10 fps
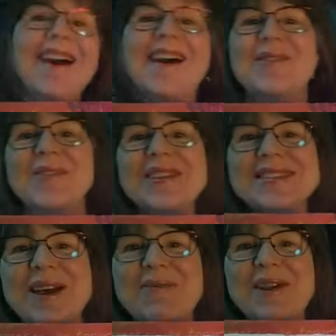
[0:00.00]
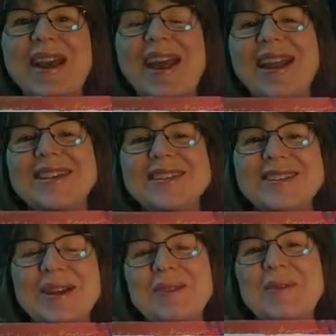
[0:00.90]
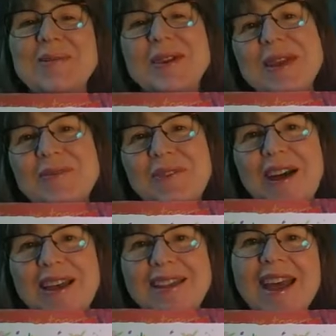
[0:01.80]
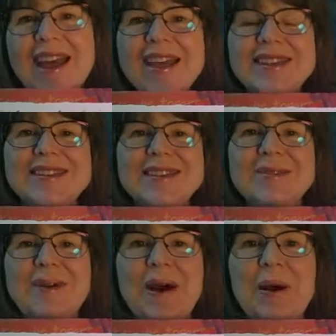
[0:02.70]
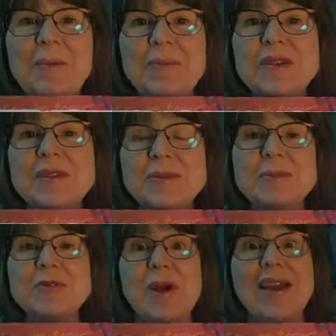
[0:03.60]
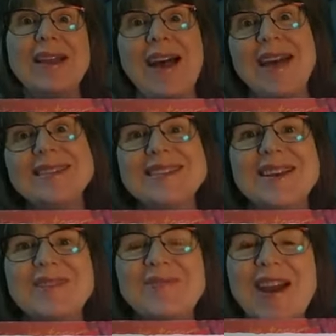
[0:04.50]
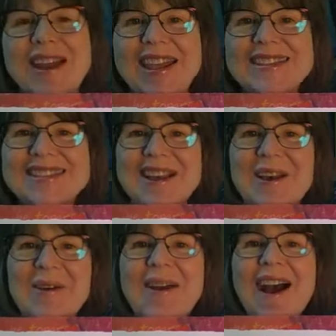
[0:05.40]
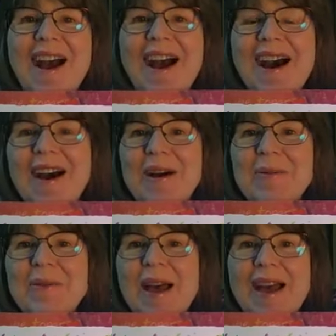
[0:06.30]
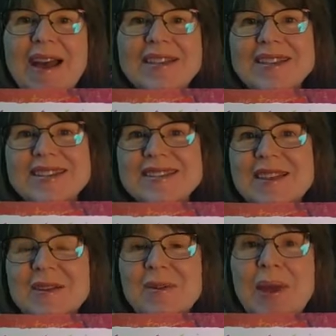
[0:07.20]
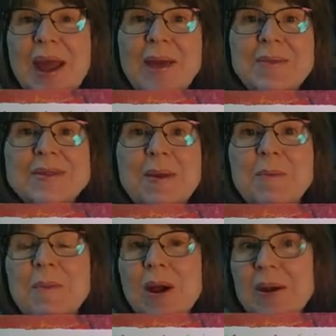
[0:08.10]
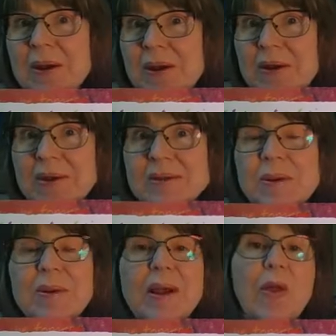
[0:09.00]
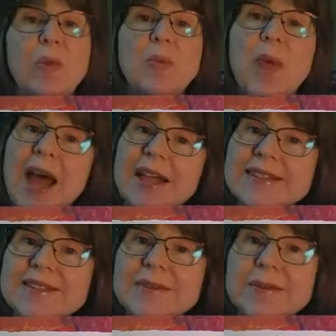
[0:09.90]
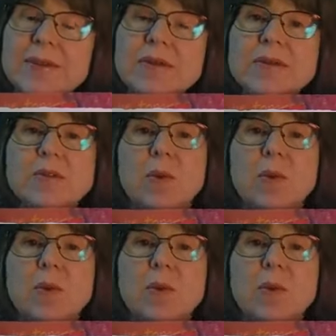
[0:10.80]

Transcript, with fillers: uh, for the summer. And I just thought it'd be really fun to, um, to do some drawing classes on Fridays. So um, just grab some markers or colored pencils